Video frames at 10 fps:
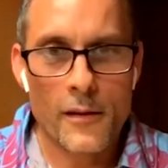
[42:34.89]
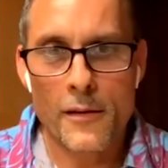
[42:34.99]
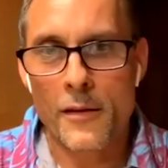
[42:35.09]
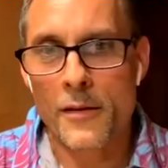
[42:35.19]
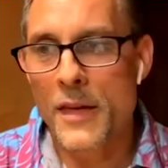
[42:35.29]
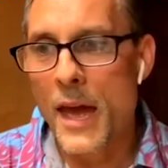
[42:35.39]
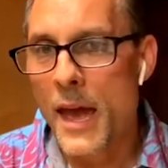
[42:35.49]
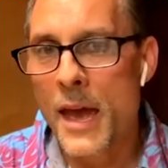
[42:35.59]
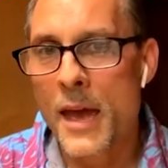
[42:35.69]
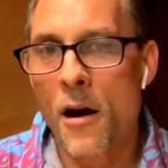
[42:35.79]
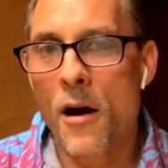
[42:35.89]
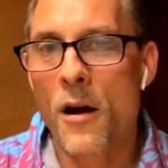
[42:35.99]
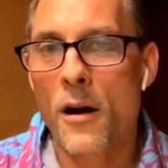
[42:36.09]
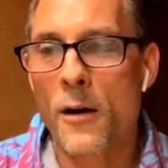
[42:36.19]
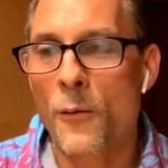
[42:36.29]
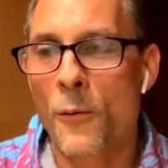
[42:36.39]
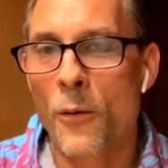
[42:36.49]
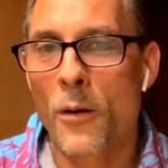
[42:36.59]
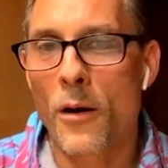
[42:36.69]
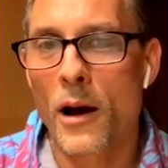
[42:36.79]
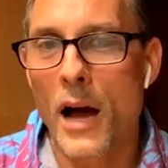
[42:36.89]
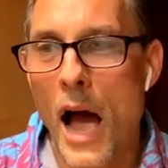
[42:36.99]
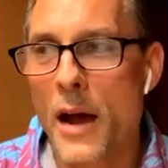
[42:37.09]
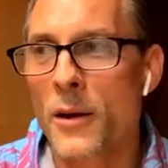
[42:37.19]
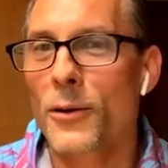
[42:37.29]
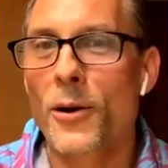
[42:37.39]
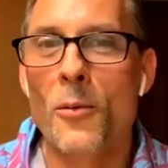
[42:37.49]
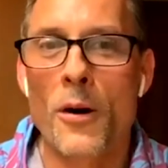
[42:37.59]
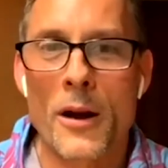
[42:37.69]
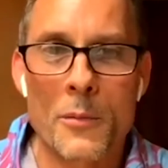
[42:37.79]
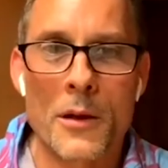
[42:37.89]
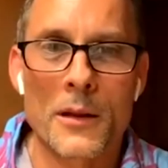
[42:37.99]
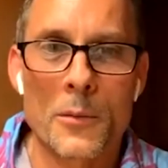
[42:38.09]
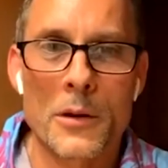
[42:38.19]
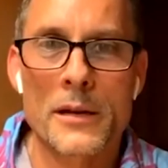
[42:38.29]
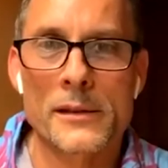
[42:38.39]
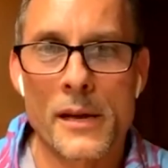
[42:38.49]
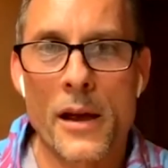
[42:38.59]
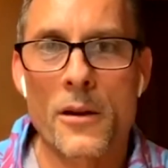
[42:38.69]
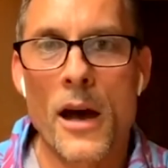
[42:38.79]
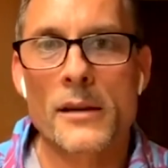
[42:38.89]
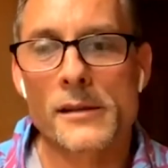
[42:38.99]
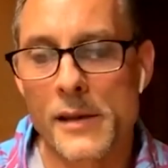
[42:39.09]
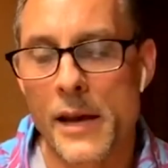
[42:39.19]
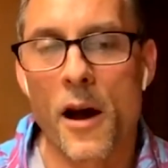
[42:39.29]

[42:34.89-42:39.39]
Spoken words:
they are, I don't know what I'm at liberty to say or not to say,